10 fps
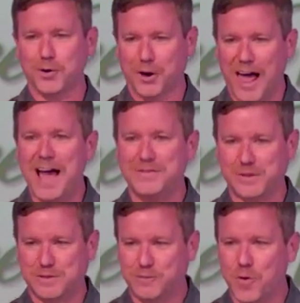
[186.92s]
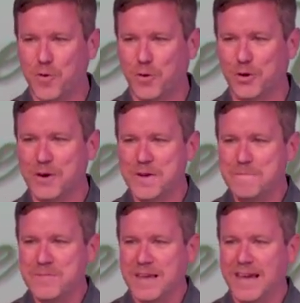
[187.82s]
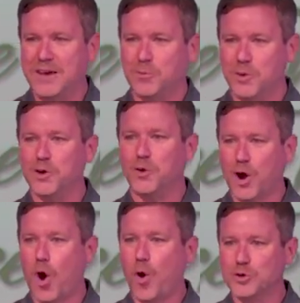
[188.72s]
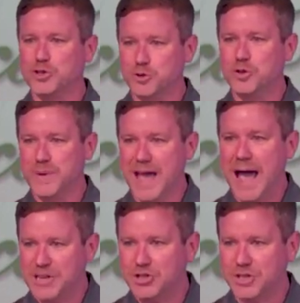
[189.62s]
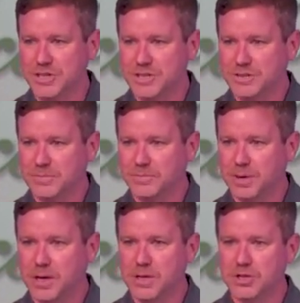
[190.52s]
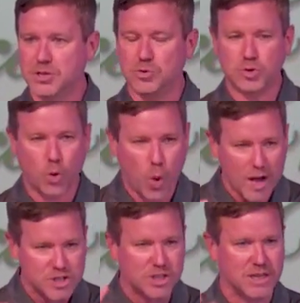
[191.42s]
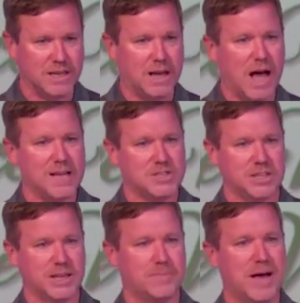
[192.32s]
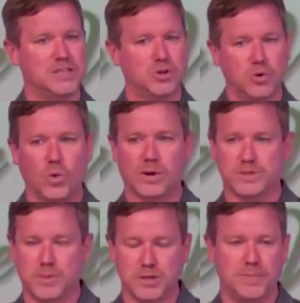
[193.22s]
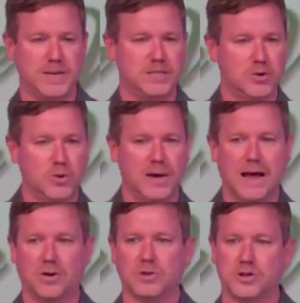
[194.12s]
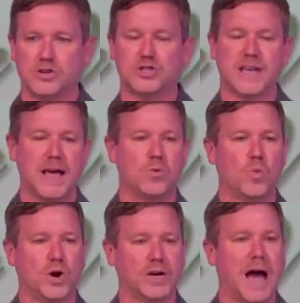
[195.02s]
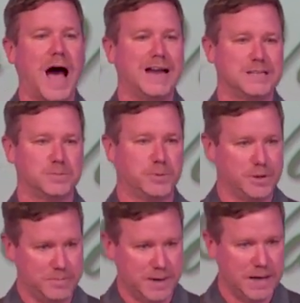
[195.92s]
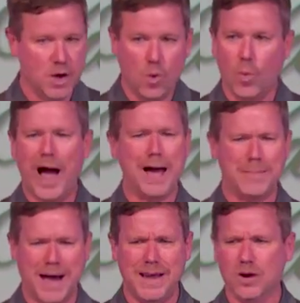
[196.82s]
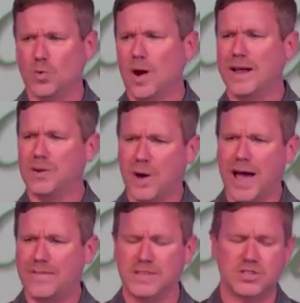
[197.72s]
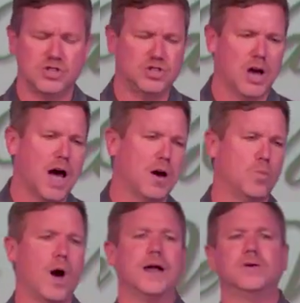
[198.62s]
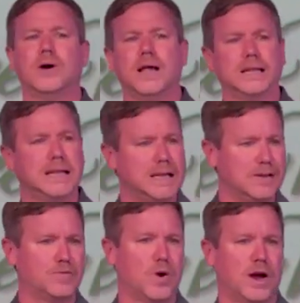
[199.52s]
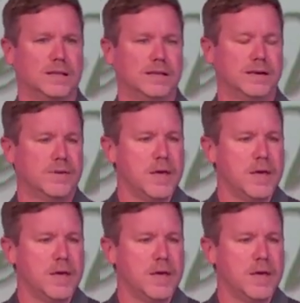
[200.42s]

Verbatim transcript: life's for, it will cause you to be anxious because you questioning constantly am i doing what i'm supposed to be doing i don't understand where god is putting me why am i here why do i have this job why do i live where i live